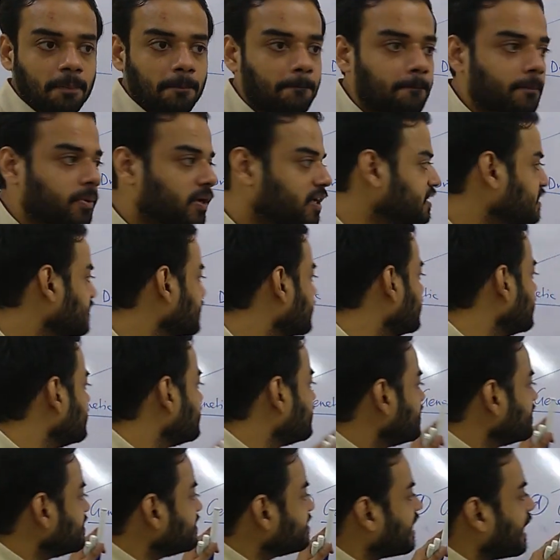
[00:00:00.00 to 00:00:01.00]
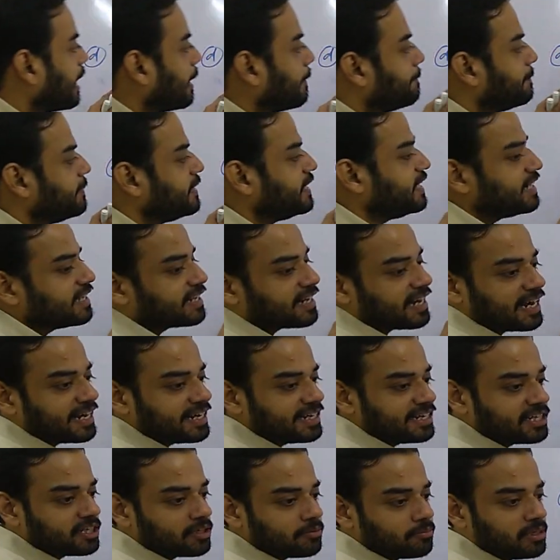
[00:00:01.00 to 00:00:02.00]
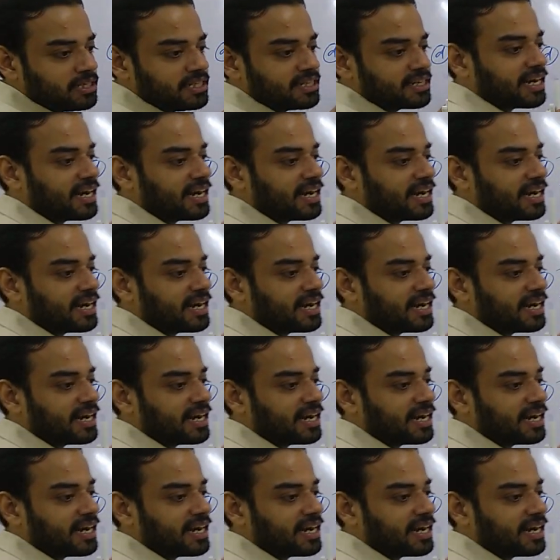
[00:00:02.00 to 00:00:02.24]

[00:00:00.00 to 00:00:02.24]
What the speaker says: But this is happening randomly.